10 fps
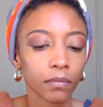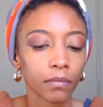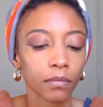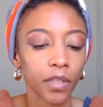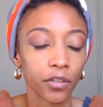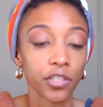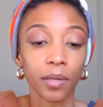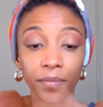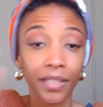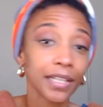There's
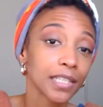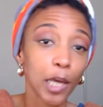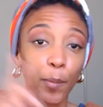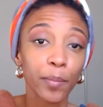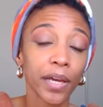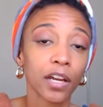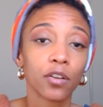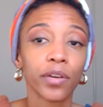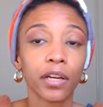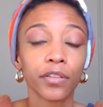something that's coming back
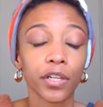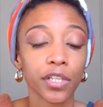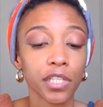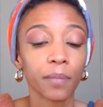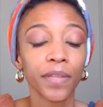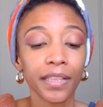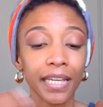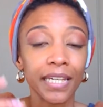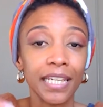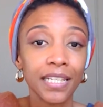around. There is something that
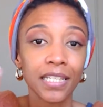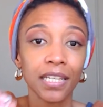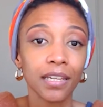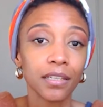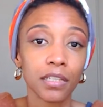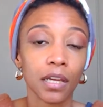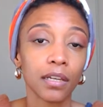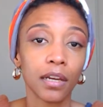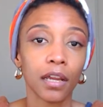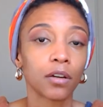needs to get done
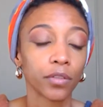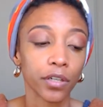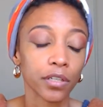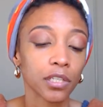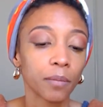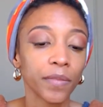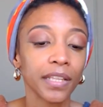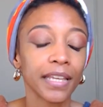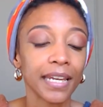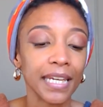now. There is something
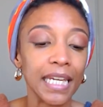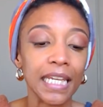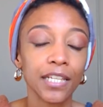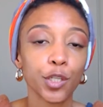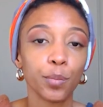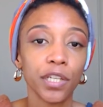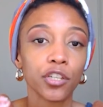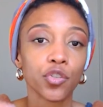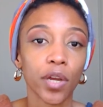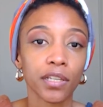that needs to be
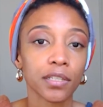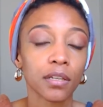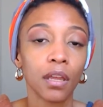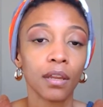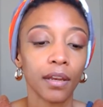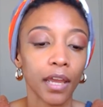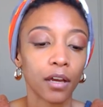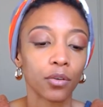addressed now.